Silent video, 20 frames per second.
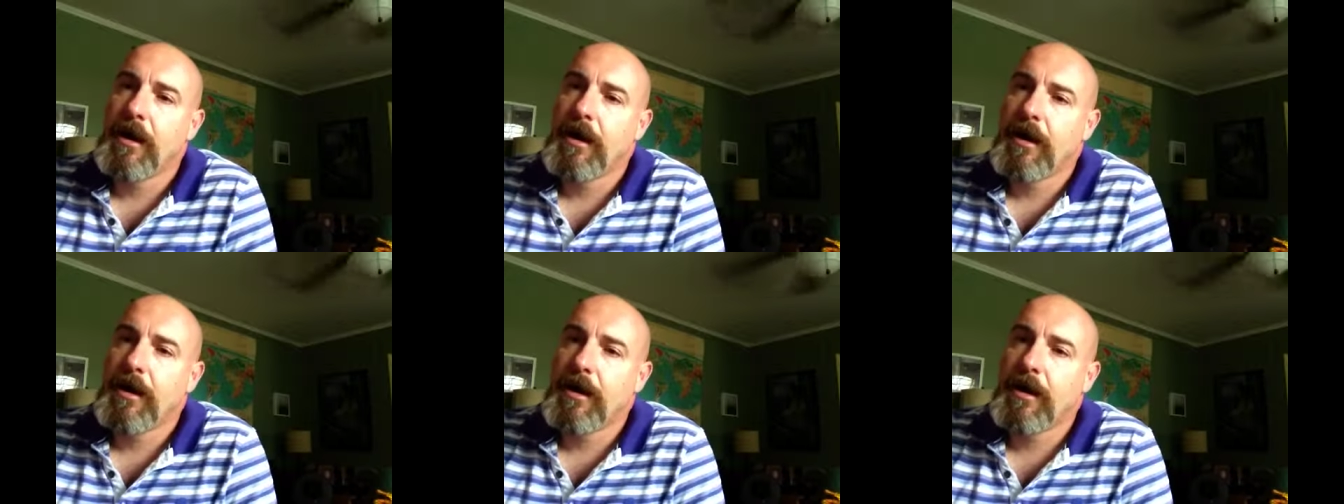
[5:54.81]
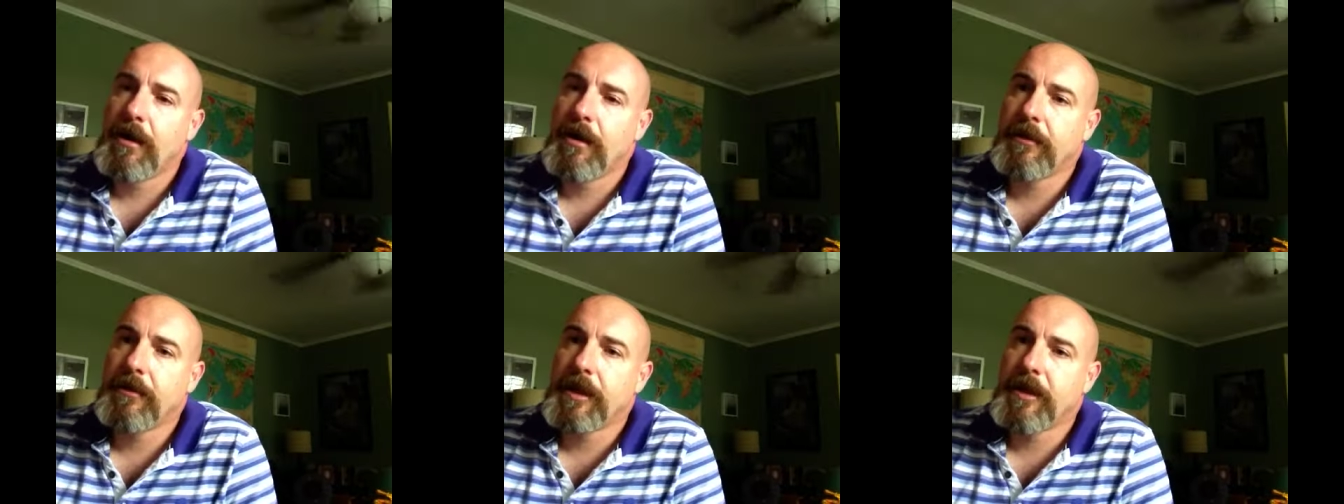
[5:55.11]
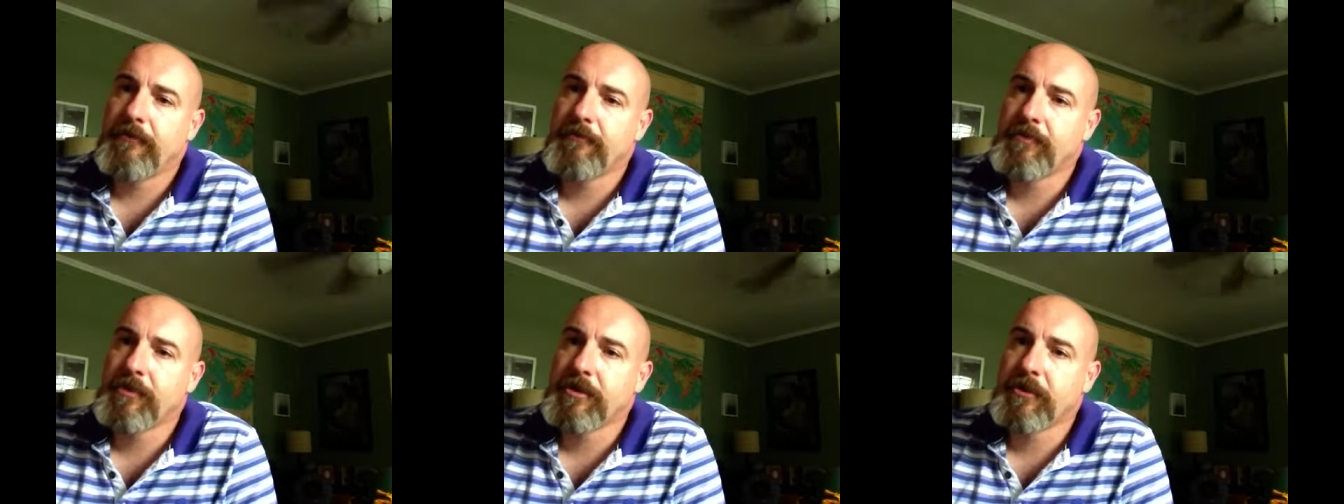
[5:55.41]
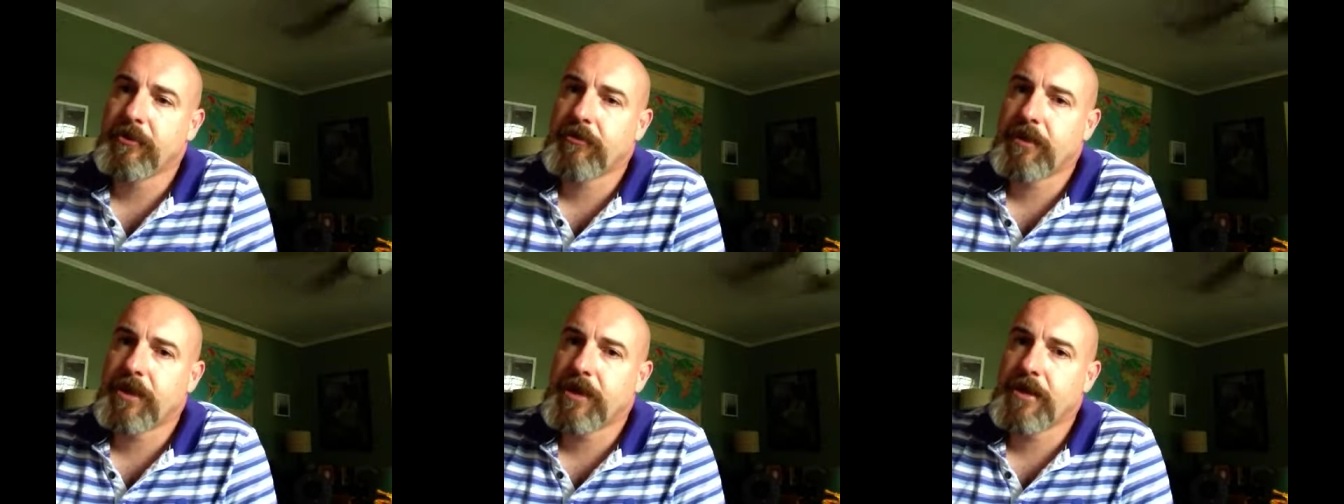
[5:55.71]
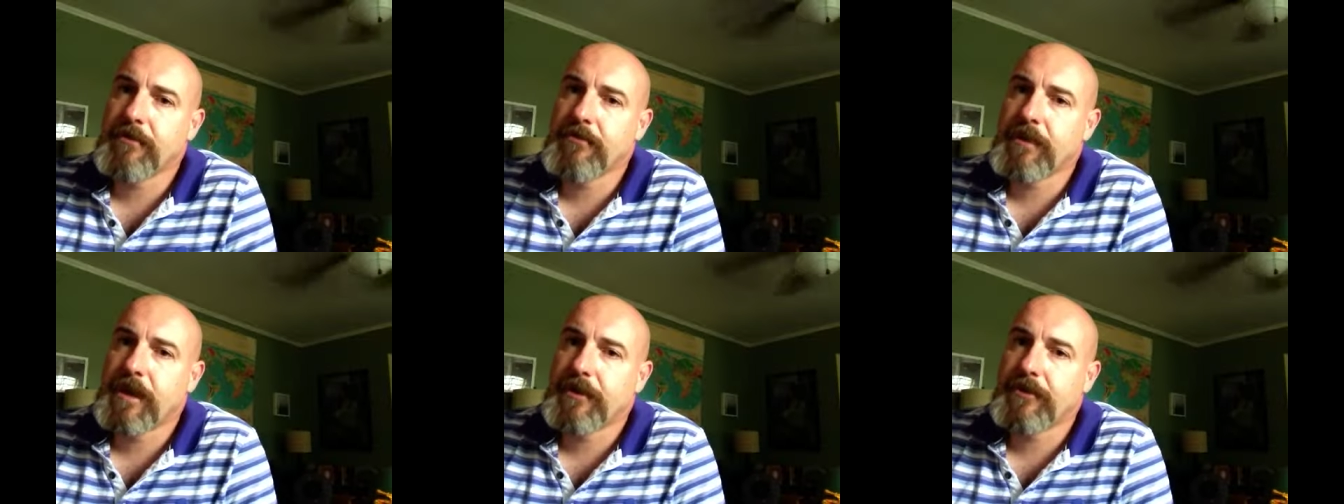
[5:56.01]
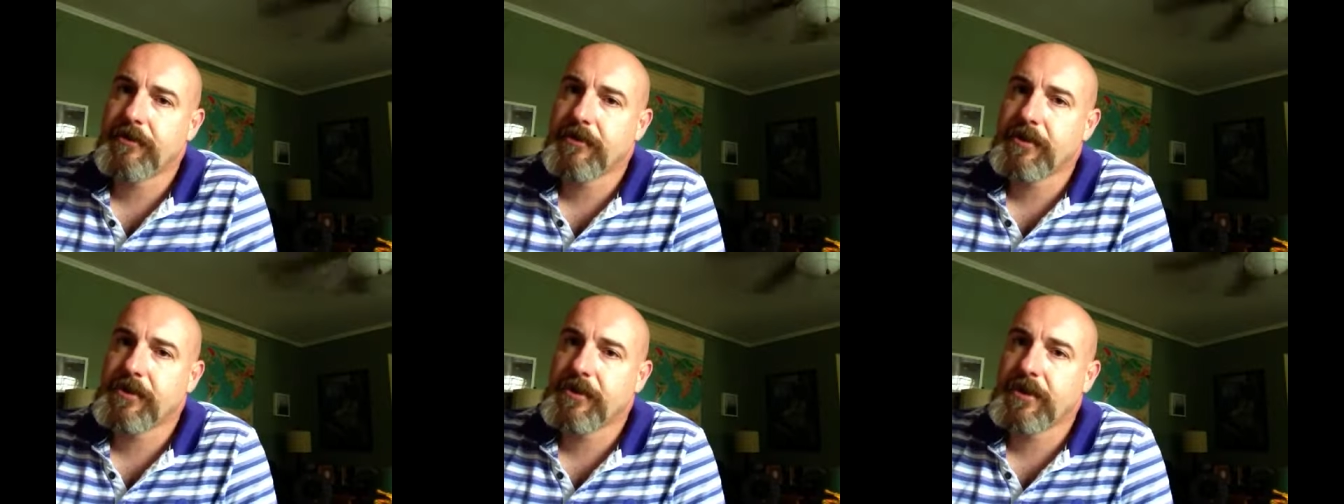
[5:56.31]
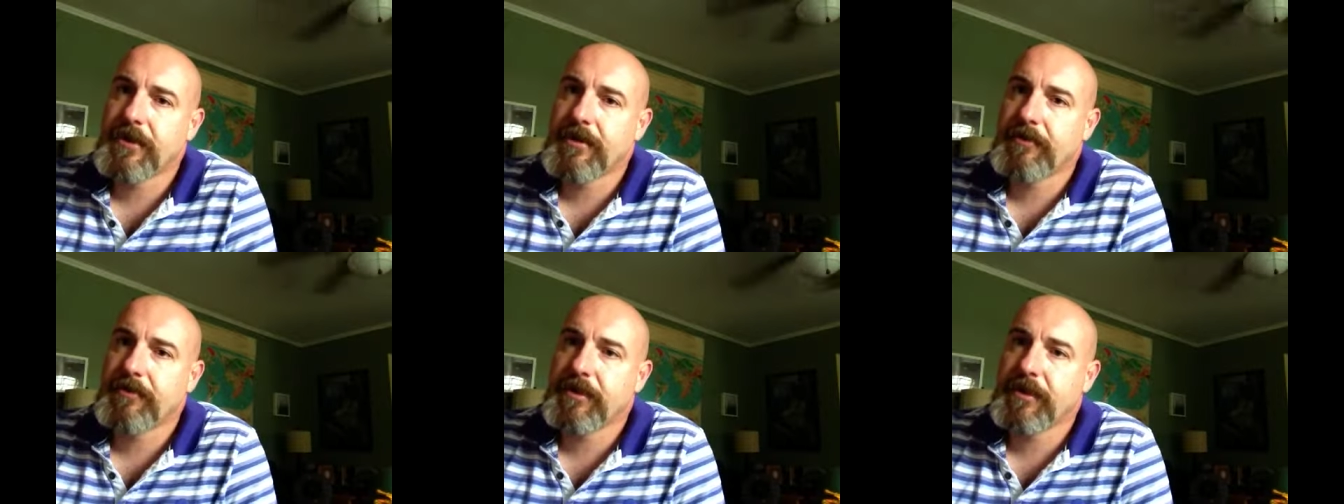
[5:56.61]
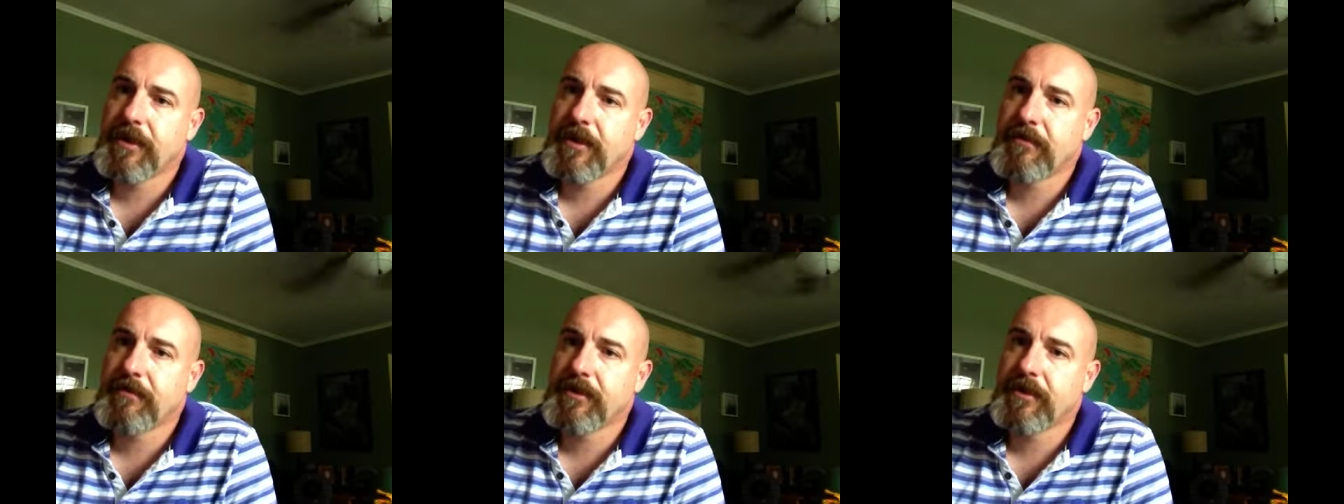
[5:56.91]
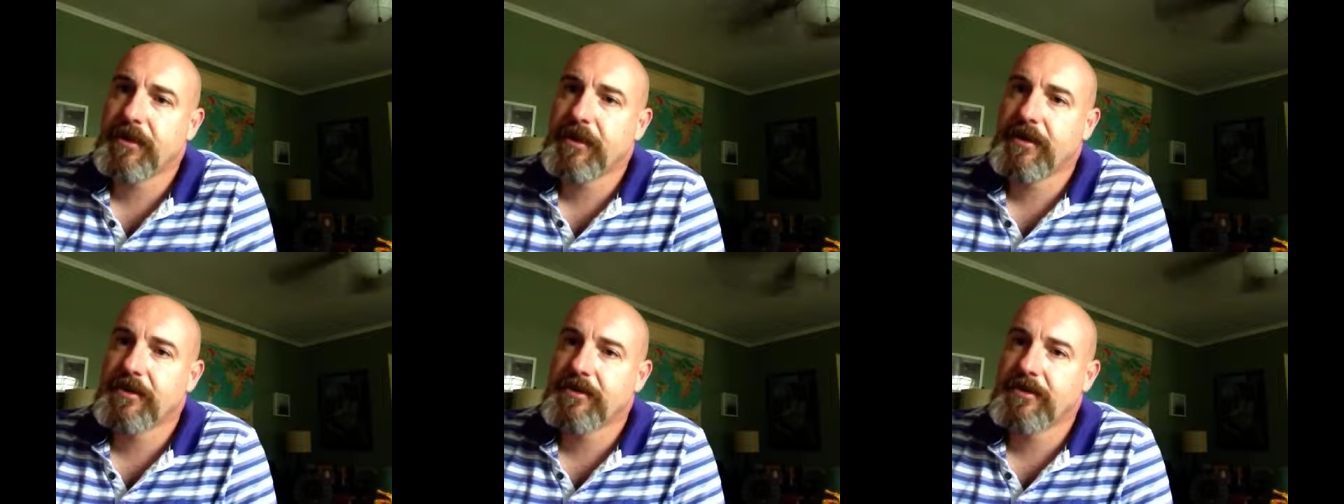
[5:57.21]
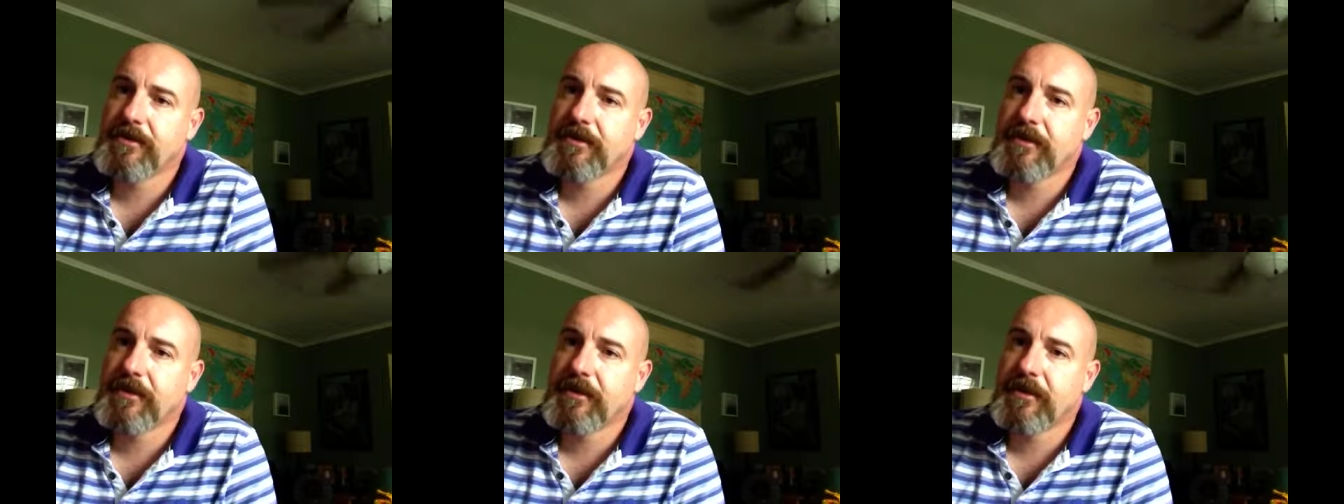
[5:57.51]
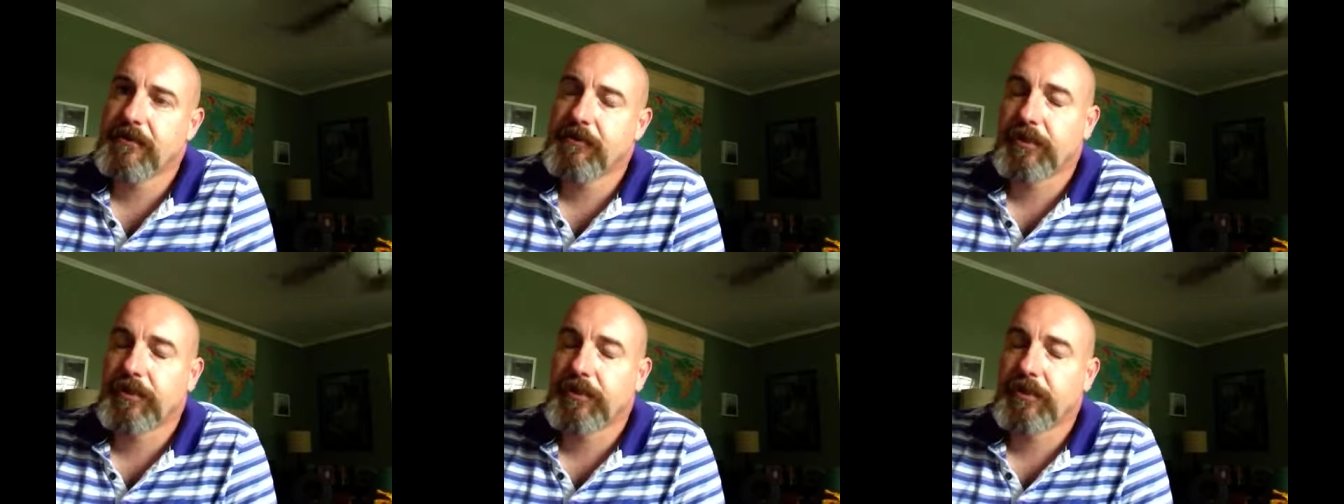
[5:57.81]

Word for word: And I haven't put the grading matrix up yet because, uh,